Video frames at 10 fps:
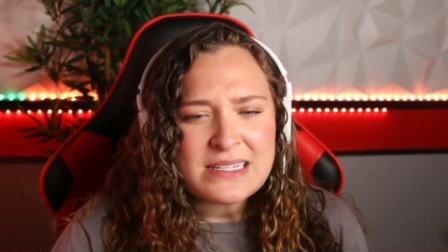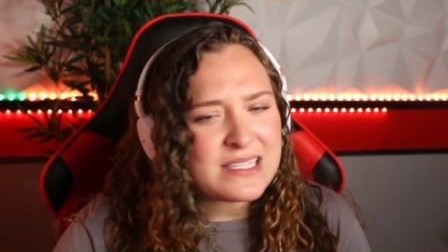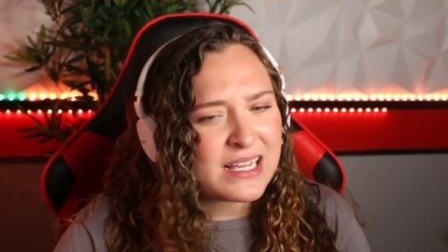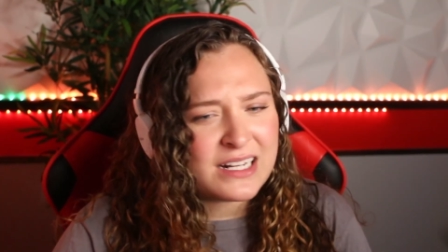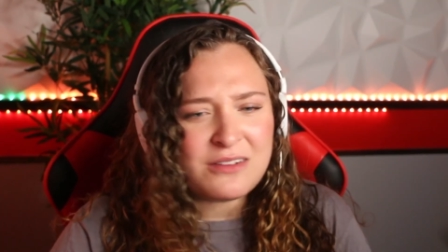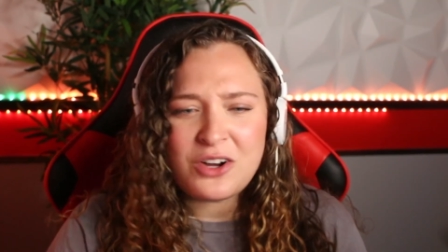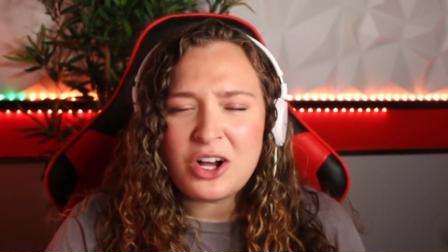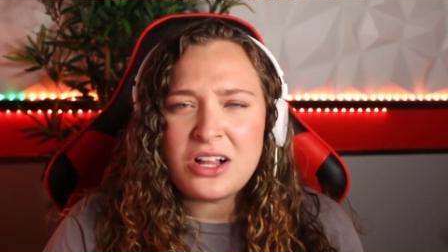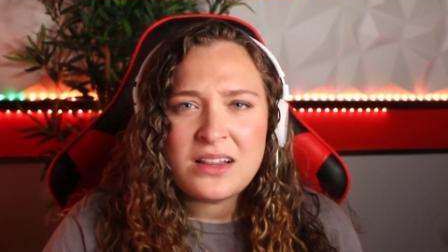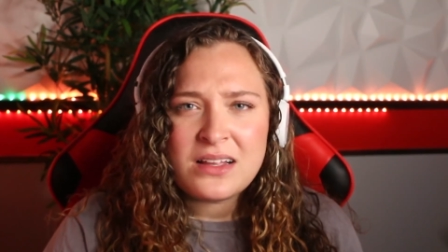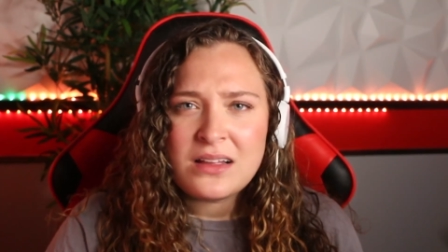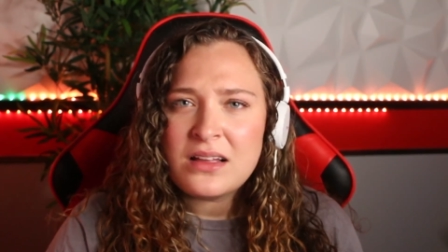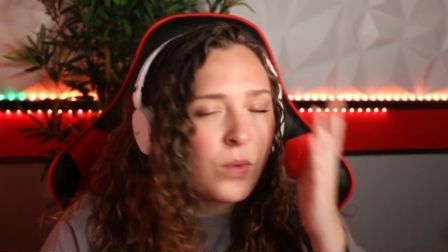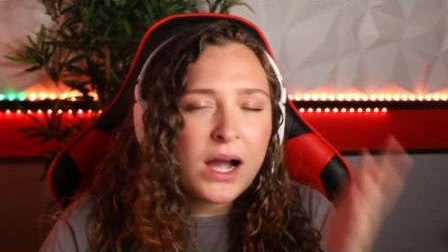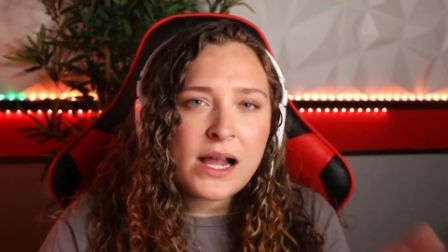Second of all,
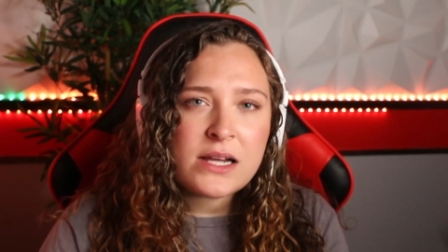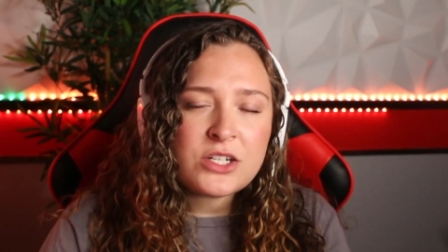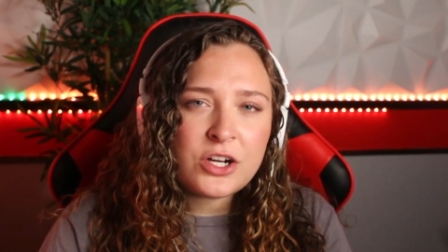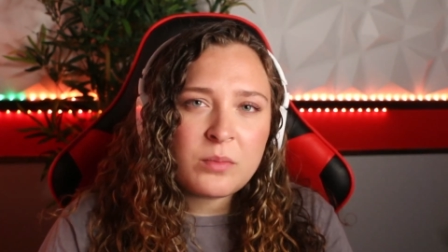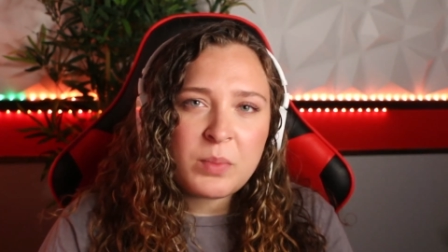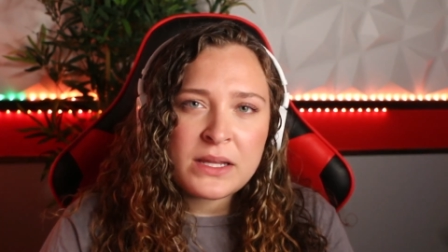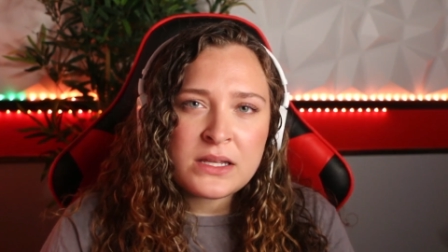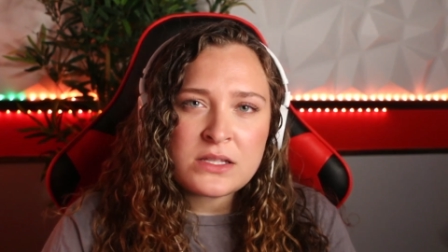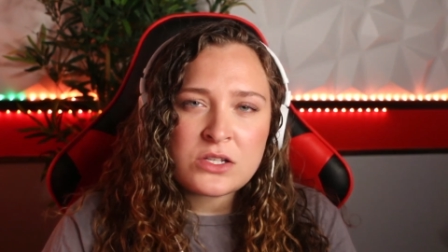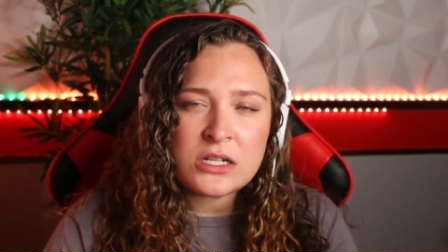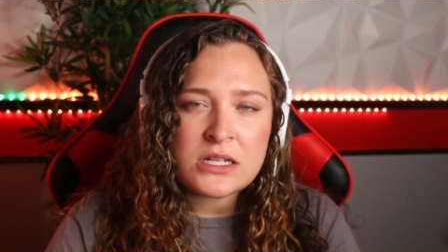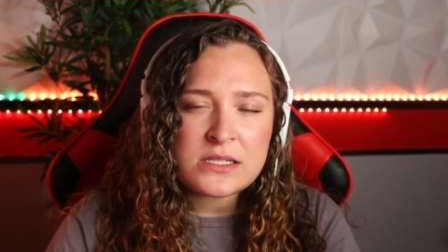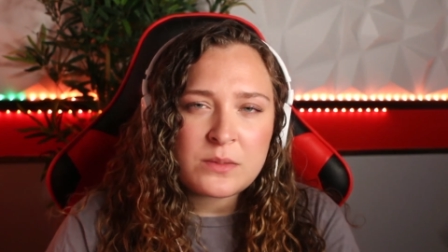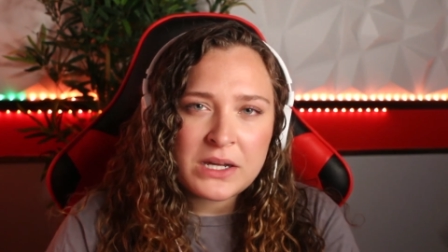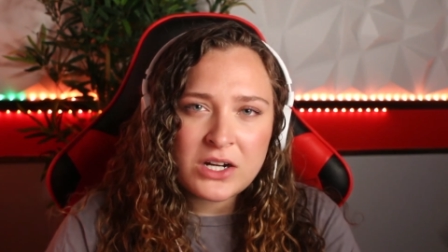why do your opinions on
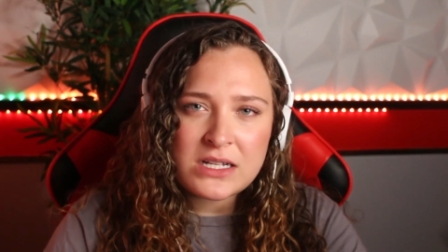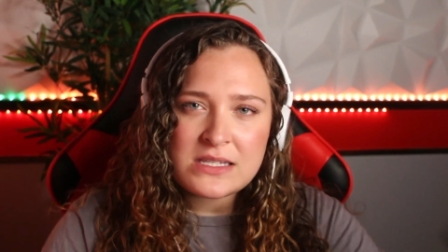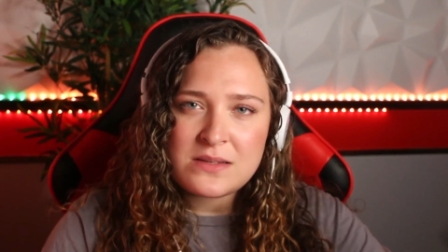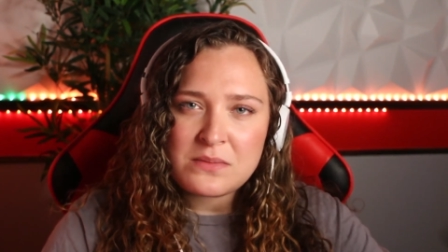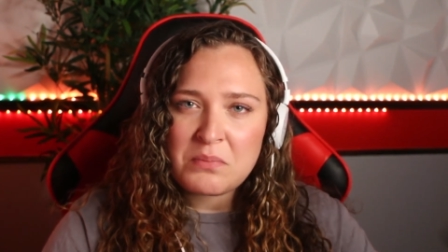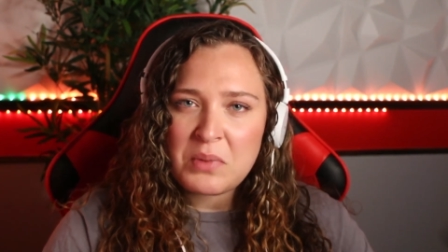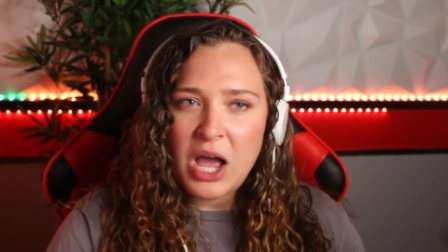his appearance